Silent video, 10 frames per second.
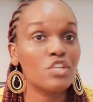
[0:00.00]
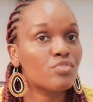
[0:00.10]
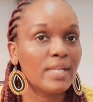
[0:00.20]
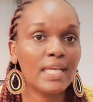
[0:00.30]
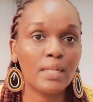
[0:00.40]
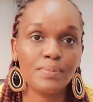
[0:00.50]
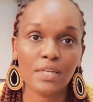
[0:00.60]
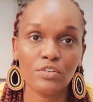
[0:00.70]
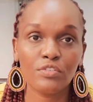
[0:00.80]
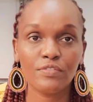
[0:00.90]
year, it really helped
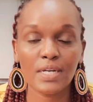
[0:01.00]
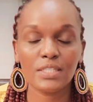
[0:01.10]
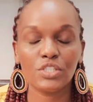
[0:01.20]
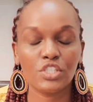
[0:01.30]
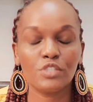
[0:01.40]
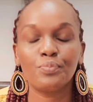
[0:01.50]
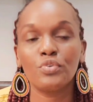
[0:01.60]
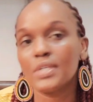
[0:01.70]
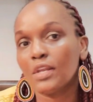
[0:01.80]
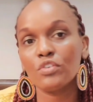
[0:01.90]
a lot of us just
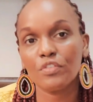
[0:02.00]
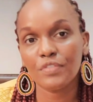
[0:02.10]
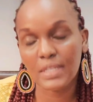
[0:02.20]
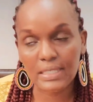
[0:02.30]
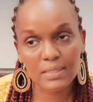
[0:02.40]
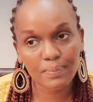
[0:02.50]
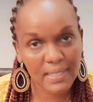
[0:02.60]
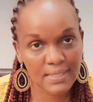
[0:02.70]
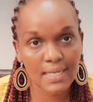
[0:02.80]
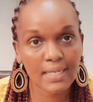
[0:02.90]
put a lot of things
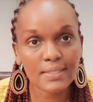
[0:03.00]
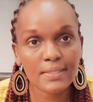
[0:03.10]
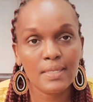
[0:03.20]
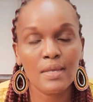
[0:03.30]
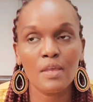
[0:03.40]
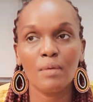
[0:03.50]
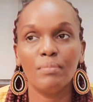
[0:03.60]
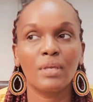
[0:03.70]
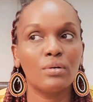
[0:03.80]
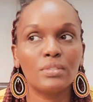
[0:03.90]
past us,
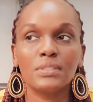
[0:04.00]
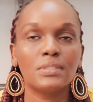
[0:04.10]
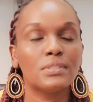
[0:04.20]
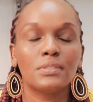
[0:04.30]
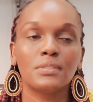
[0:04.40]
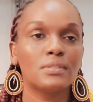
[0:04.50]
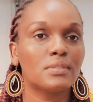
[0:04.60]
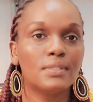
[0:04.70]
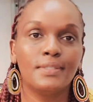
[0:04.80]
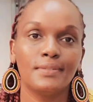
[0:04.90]
because
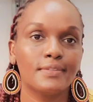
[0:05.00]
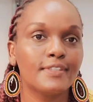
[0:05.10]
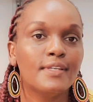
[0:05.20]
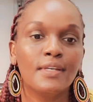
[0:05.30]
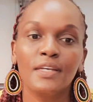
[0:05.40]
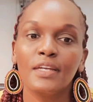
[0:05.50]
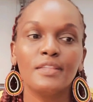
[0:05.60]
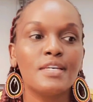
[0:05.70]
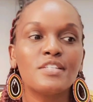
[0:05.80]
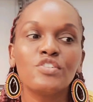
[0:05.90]

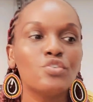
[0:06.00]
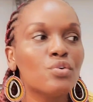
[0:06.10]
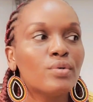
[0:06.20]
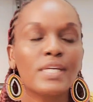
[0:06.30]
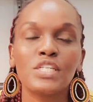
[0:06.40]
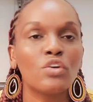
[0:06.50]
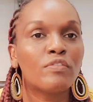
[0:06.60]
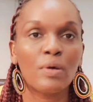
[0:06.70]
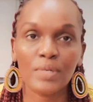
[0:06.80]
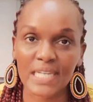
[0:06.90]
there's no getting
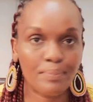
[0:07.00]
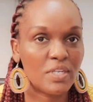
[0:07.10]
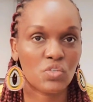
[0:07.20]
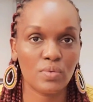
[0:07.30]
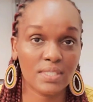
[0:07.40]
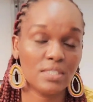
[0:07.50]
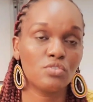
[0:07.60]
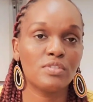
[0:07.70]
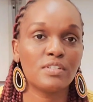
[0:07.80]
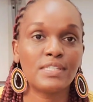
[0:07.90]
over what happened to us
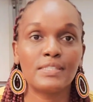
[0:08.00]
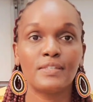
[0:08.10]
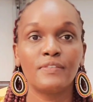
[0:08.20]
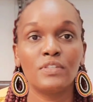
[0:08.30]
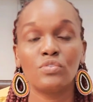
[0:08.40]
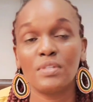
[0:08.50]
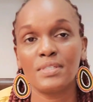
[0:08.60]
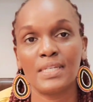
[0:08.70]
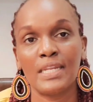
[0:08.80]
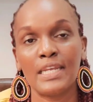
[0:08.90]
in 2007,
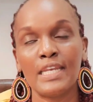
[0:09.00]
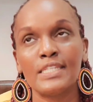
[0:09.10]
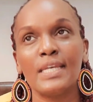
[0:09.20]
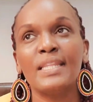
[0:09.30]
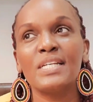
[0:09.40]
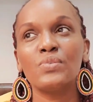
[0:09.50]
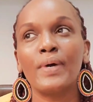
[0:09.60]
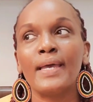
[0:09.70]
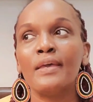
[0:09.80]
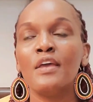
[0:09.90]
2008. And that's
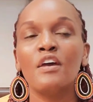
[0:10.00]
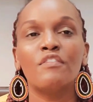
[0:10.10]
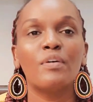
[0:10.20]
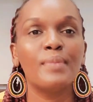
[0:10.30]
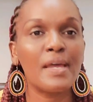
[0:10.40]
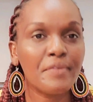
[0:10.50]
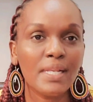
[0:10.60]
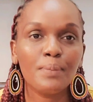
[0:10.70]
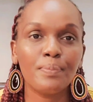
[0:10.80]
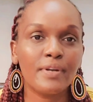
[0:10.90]
why, for me, I
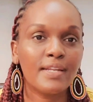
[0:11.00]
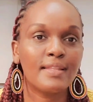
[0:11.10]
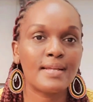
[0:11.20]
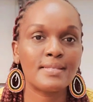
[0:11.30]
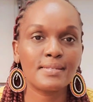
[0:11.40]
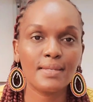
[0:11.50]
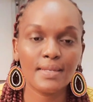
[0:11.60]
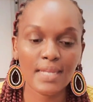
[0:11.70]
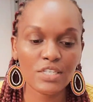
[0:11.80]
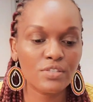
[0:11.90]
really pray that
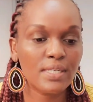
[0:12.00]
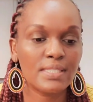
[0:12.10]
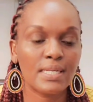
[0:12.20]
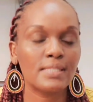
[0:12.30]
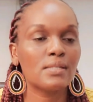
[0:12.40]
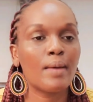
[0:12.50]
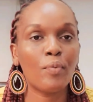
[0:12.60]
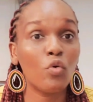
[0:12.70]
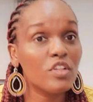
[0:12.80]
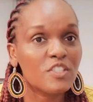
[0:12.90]
Nigeria just
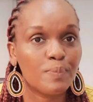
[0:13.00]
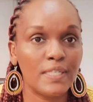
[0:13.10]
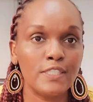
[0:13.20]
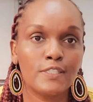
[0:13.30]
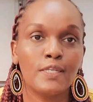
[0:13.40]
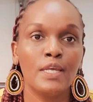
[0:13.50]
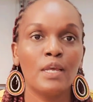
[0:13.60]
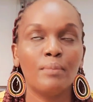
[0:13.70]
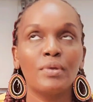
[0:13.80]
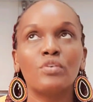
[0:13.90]
upholds peace,
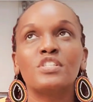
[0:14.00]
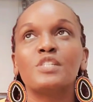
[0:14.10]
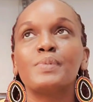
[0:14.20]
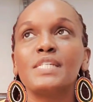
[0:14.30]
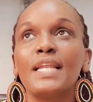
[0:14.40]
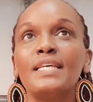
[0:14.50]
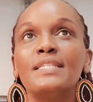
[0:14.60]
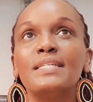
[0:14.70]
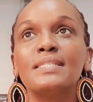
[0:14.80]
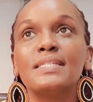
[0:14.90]
because especially
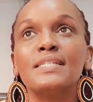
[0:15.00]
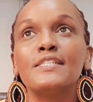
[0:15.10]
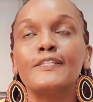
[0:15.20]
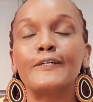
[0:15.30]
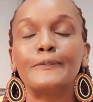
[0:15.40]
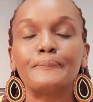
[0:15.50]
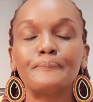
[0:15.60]
this is